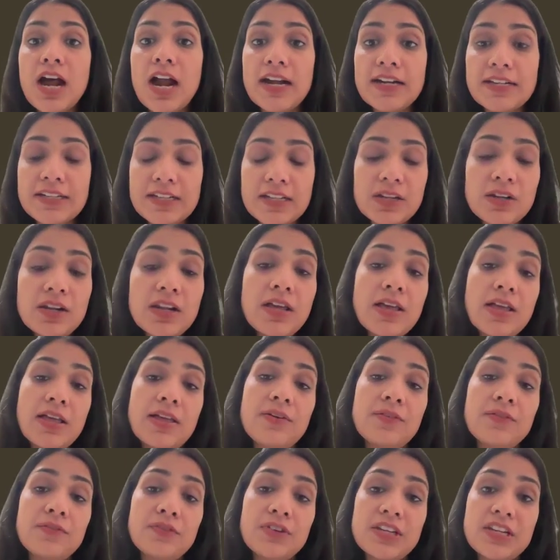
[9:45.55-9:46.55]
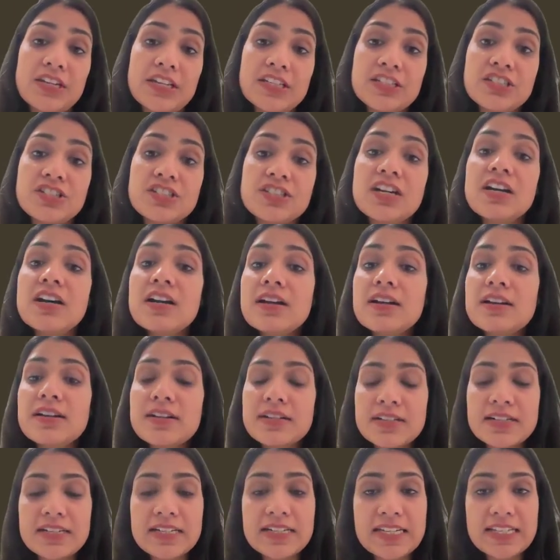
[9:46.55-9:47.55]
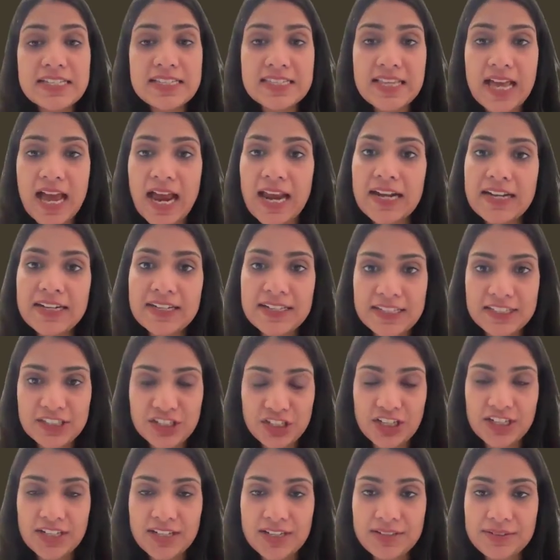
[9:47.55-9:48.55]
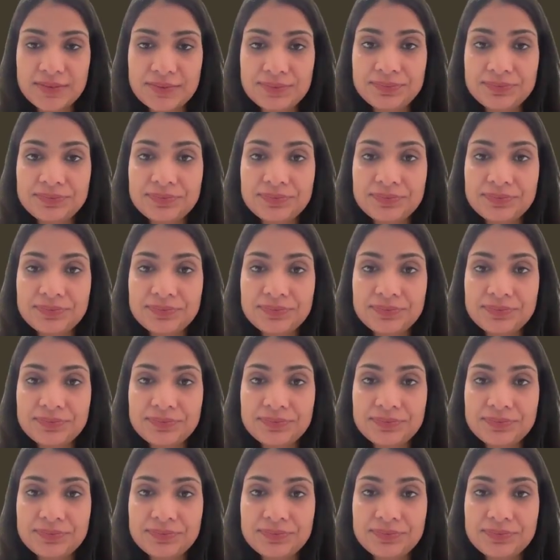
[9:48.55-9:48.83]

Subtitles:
until we reach the desired digit.